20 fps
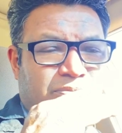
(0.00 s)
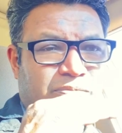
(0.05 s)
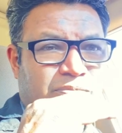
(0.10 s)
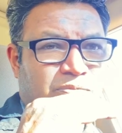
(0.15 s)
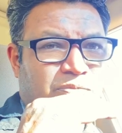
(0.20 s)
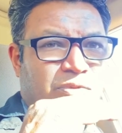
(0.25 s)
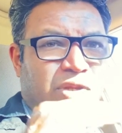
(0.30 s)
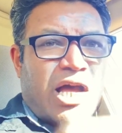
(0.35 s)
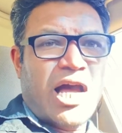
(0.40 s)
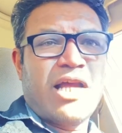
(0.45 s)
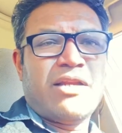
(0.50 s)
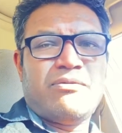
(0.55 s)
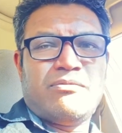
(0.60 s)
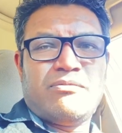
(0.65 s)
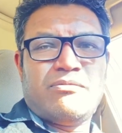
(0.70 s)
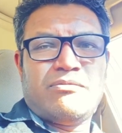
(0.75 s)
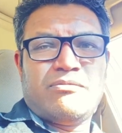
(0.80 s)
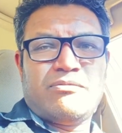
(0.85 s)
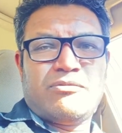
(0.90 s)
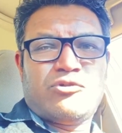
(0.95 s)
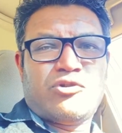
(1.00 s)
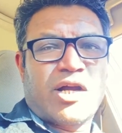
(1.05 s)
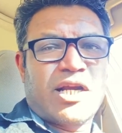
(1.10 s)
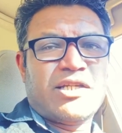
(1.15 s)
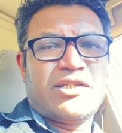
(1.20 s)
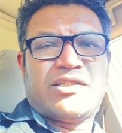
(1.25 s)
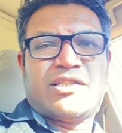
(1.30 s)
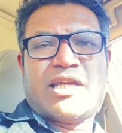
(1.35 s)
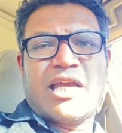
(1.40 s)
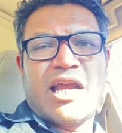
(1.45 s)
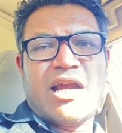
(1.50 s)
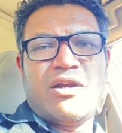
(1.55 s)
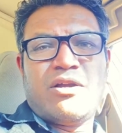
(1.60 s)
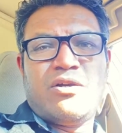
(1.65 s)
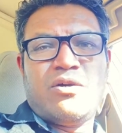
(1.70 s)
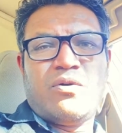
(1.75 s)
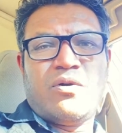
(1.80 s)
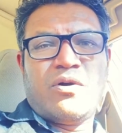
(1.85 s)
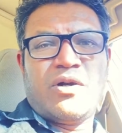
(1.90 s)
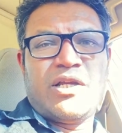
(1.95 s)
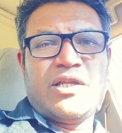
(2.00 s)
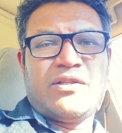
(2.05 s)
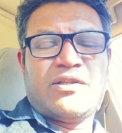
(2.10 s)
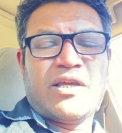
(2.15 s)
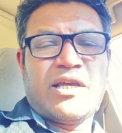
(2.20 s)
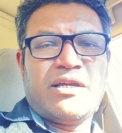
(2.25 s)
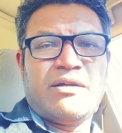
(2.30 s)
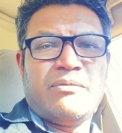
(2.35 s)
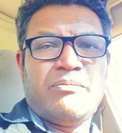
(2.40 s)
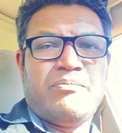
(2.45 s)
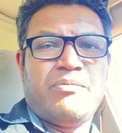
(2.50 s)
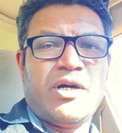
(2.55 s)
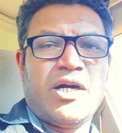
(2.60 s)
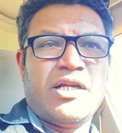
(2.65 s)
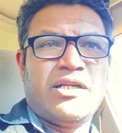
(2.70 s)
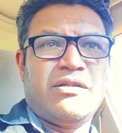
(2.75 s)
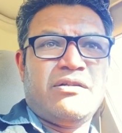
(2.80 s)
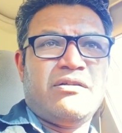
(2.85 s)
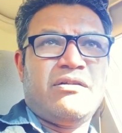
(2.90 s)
not trying to scare you or anything, but